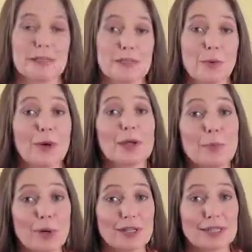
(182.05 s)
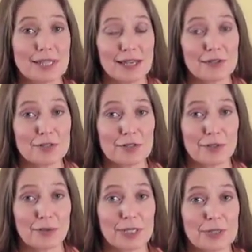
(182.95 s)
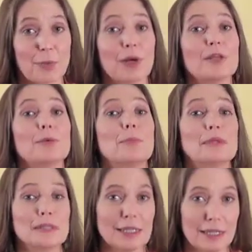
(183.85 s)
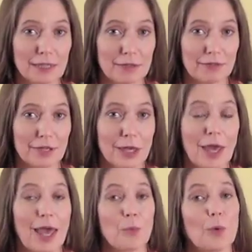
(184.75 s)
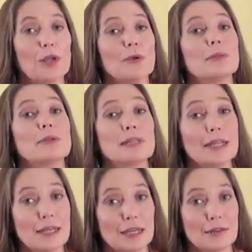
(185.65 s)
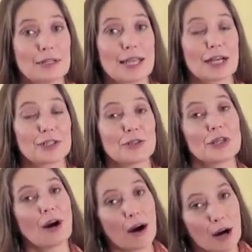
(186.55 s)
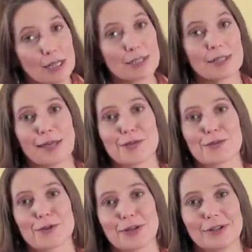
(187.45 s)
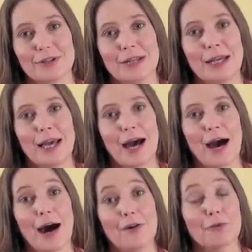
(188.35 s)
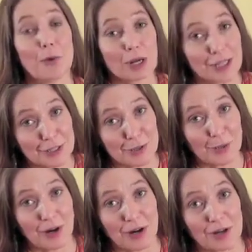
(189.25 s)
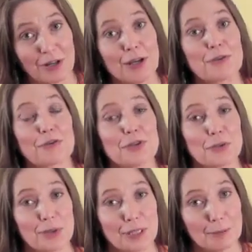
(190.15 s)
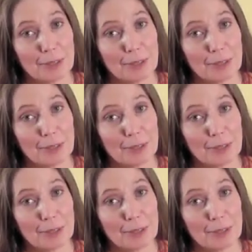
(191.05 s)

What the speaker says: So what it boils down to is what you believe. And what you believe is actually causing that struggle of working too hard for too little